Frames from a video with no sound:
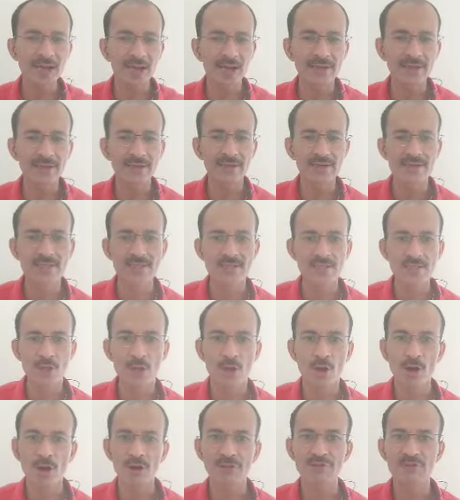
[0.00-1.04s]
kindness
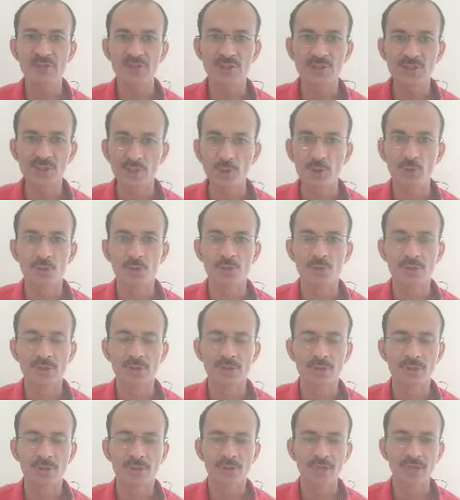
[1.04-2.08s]
of the crow
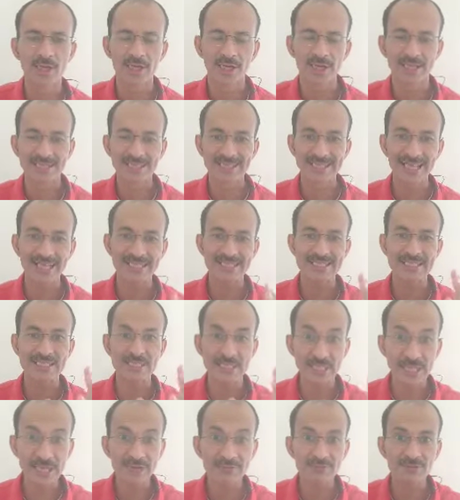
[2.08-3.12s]
that
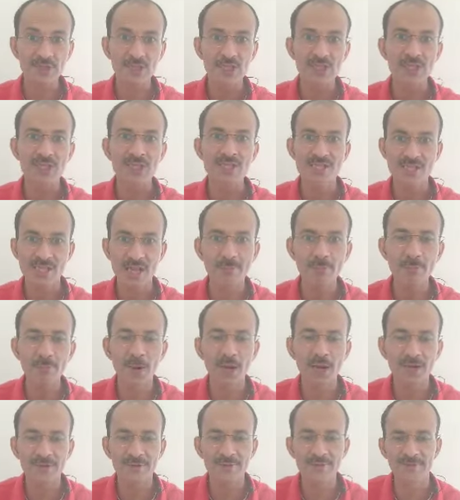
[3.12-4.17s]
saved some
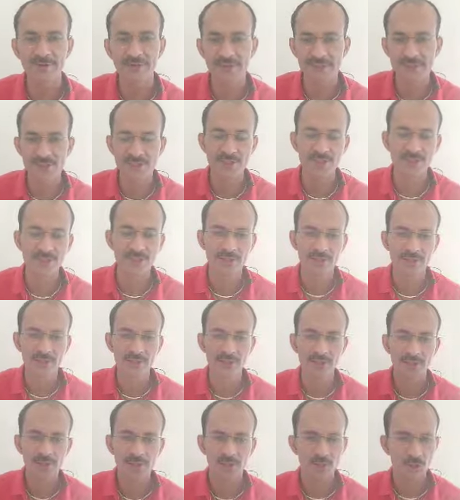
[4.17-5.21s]
part of it,
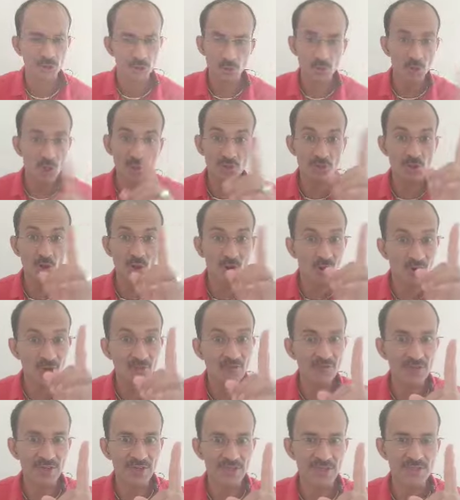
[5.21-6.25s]
though not all
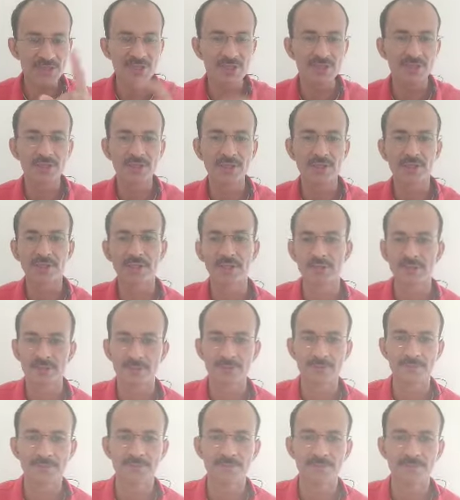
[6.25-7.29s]
of it.
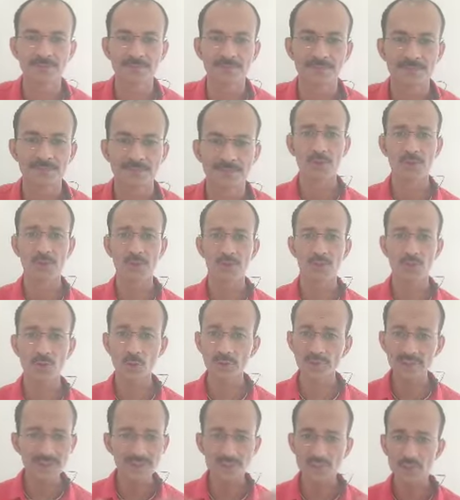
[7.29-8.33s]

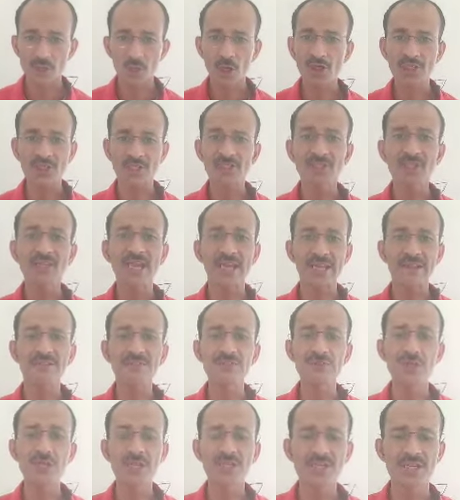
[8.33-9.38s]
So it's not a
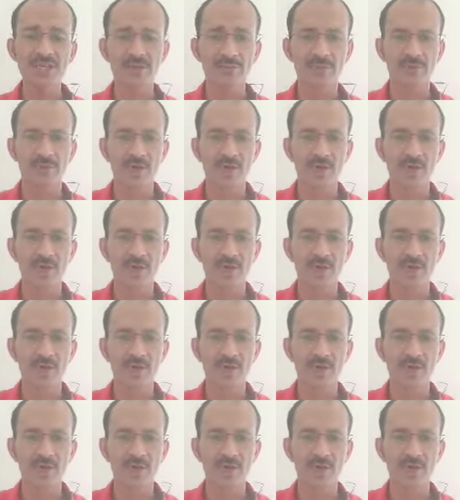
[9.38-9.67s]
life changing